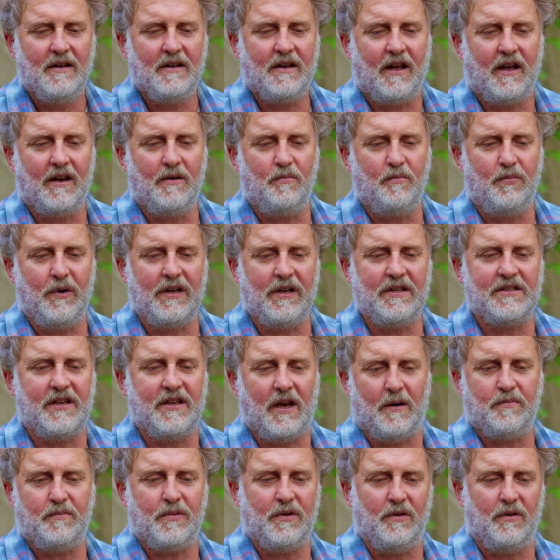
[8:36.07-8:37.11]
kind of brings
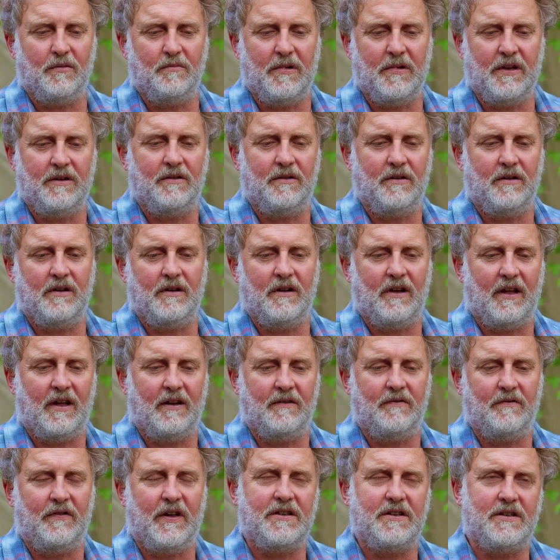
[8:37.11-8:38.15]
up your mineral
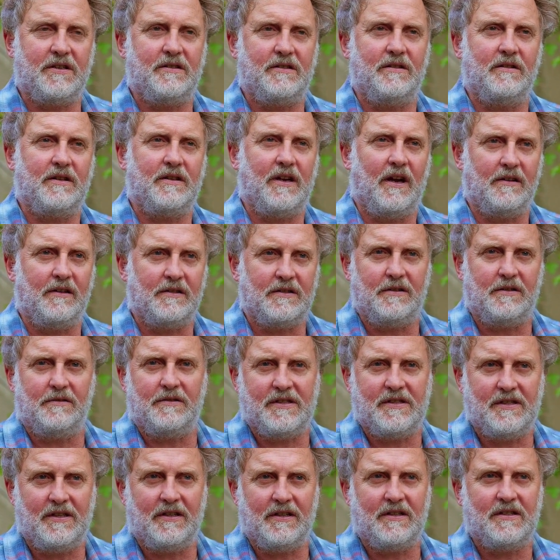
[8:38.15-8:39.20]
and vegetal
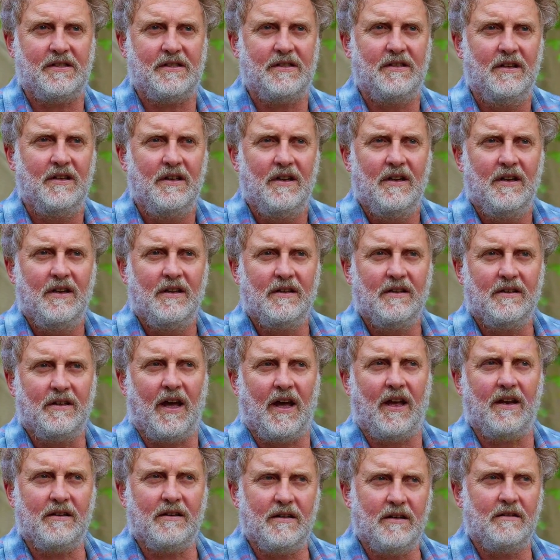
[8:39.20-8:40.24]
characteristics
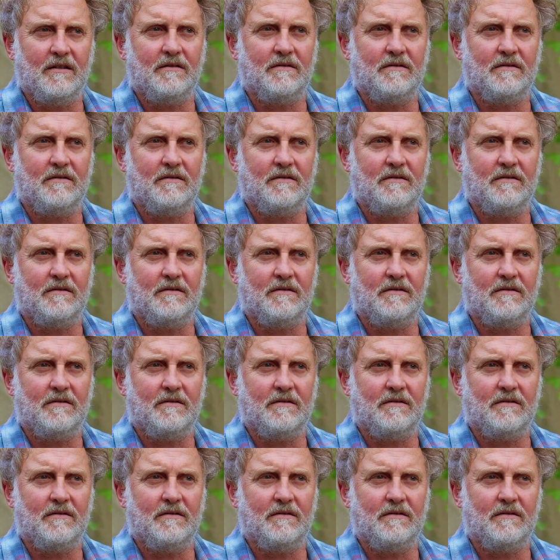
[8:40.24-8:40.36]
that